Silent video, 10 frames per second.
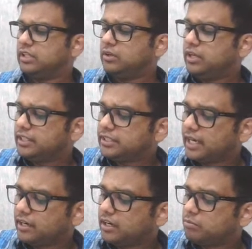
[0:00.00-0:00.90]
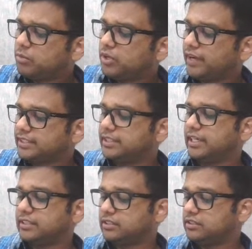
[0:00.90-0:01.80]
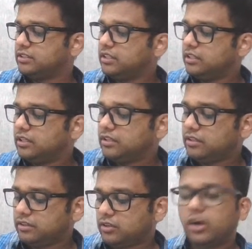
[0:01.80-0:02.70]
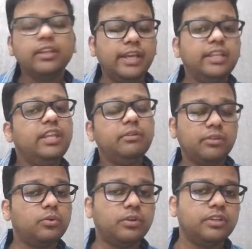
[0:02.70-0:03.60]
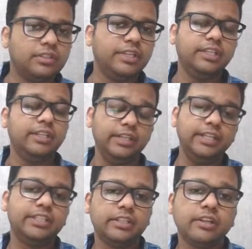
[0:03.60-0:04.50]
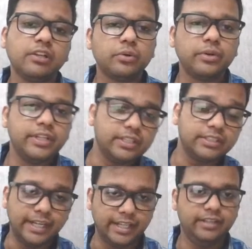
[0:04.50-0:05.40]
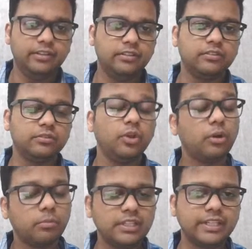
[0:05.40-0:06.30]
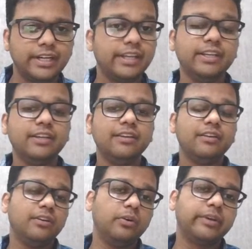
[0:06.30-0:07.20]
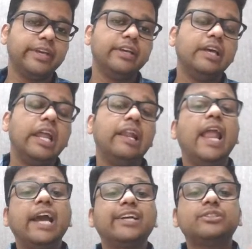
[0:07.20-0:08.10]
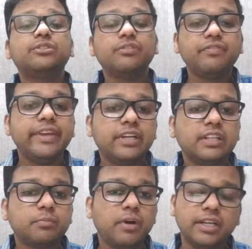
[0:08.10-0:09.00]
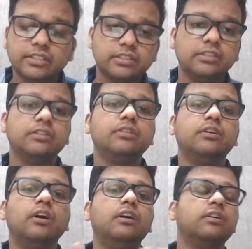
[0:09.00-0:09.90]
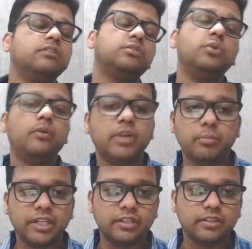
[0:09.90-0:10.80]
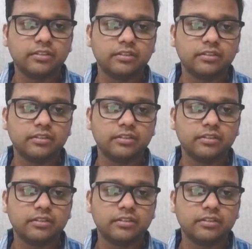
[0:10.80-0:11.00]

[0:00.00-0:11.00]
Now understand, number of accidents on any road, in any general road in a city, normal city, okay, lakhs of vehicles pass throughout the month.